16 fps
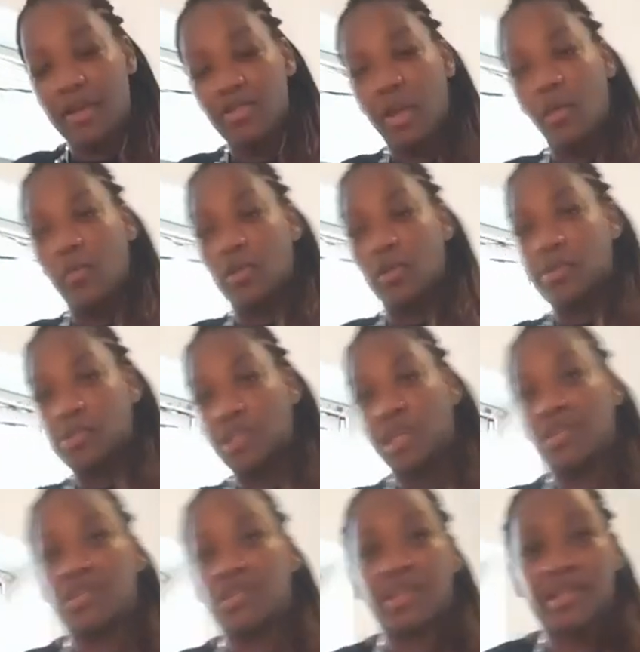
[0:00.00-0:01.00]
So I will be
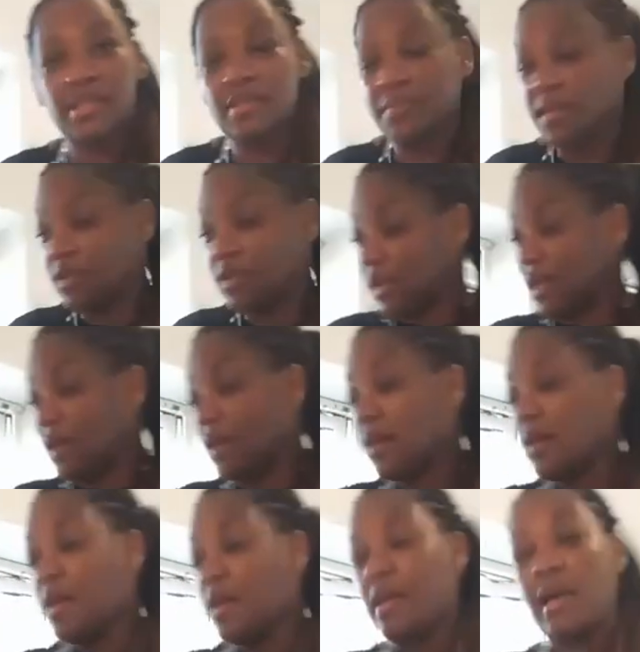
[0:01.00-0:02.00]
changing it to mil when
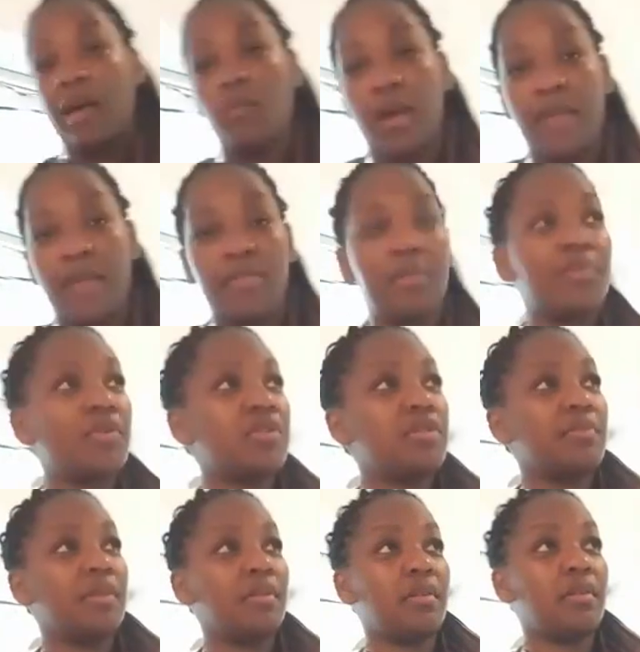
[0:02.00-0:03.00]
I'm weighing the
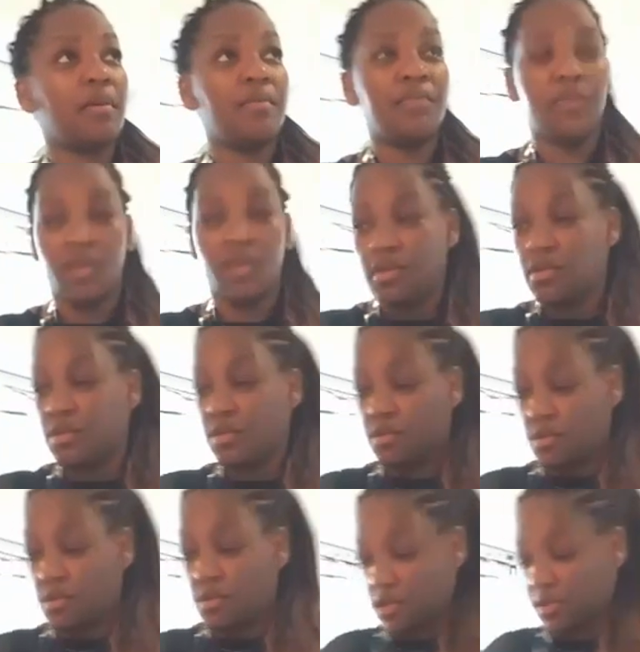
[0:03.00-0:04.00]
buttermilk.
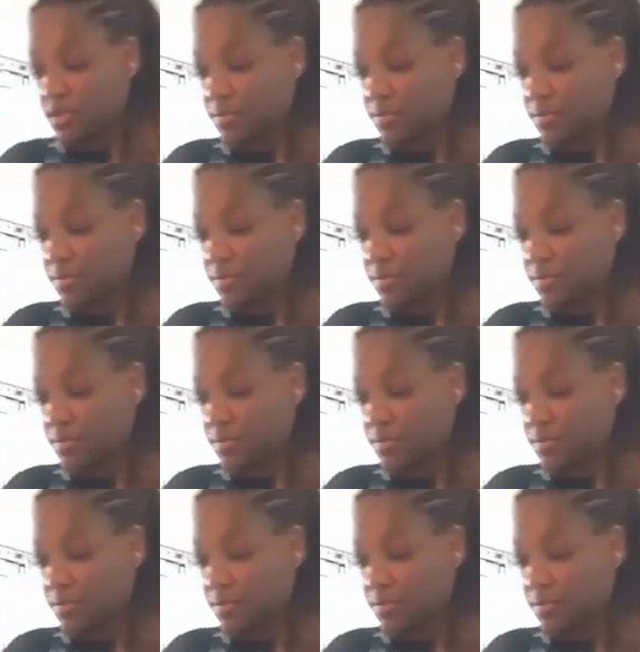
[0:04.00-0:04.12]
So